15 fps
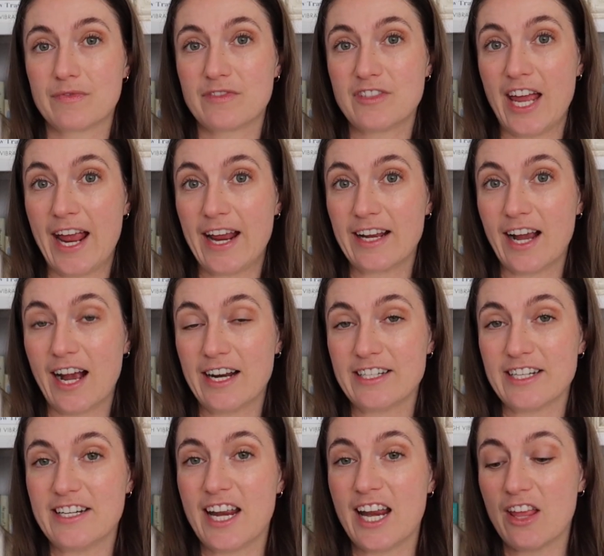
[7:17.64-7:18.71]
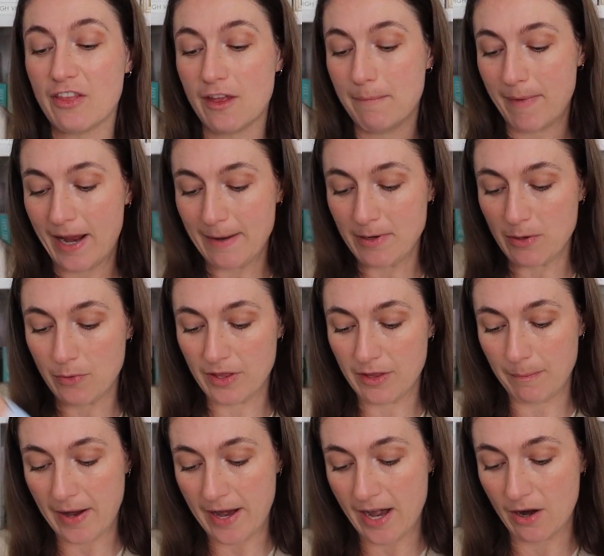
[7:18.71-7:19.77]
tank underneath, and maybe with
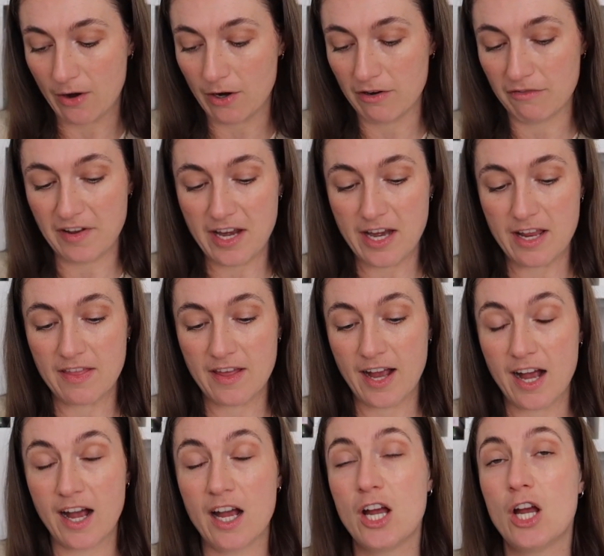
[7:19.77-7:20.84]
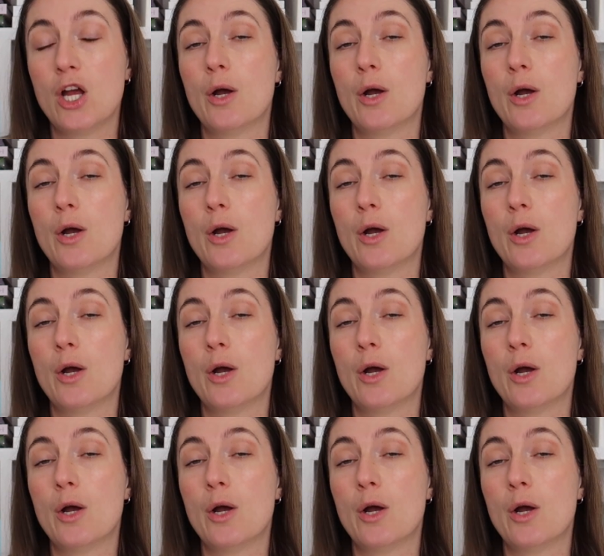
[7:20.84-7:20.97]
a pair of either